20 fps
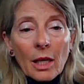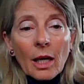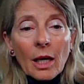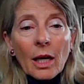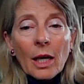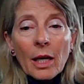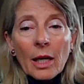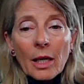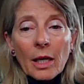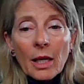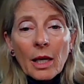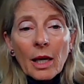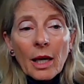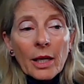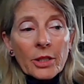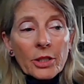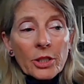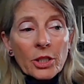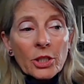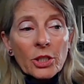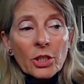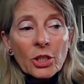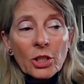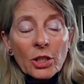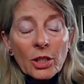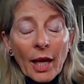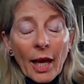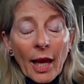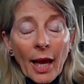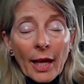I just
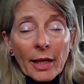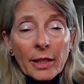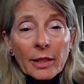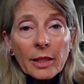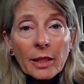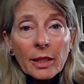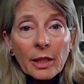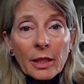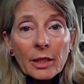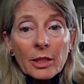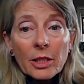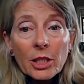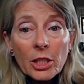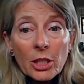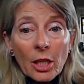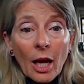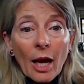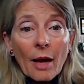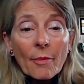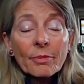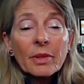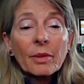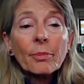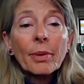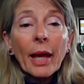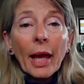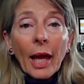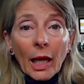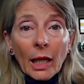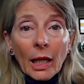had to stop the
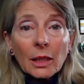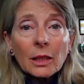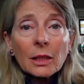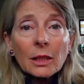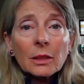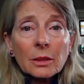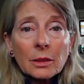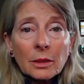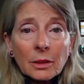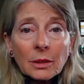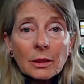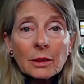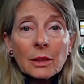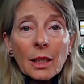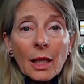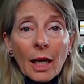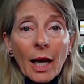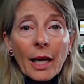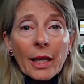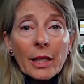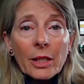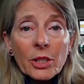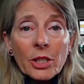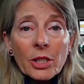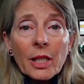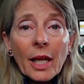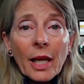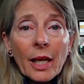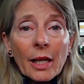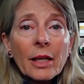pain. I
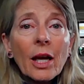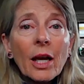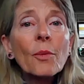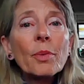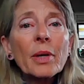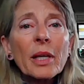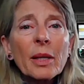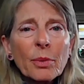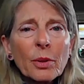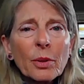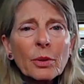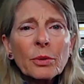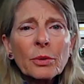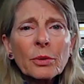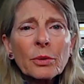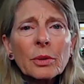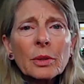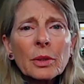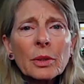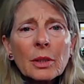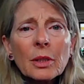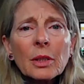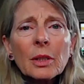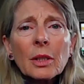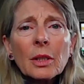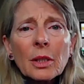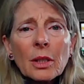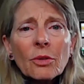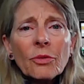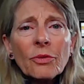understand now people who
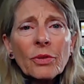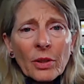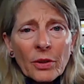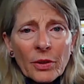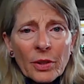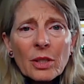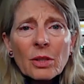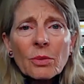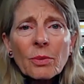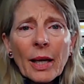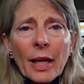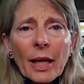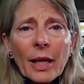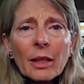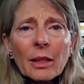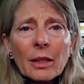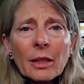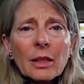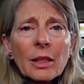feel this way.